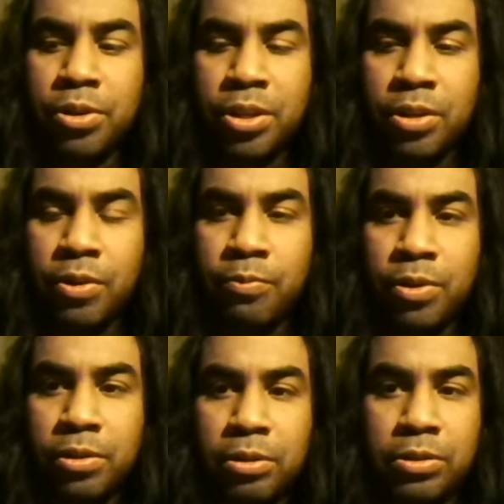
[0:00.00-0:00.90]
or think of
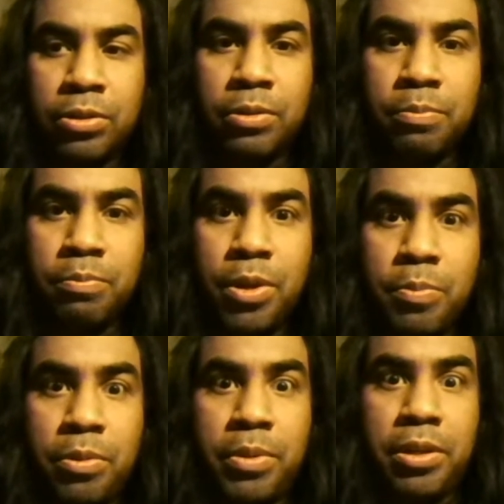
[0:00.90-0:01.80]
what other
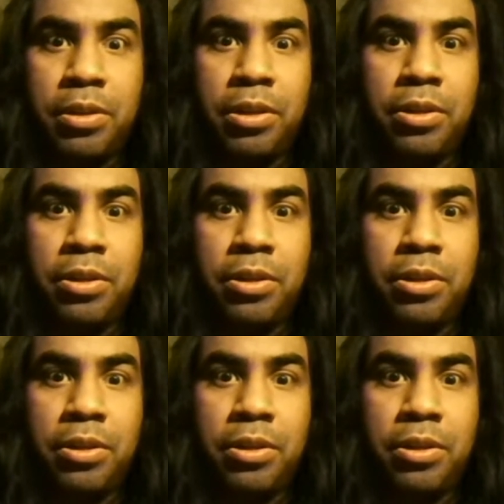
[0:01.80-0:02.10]
people might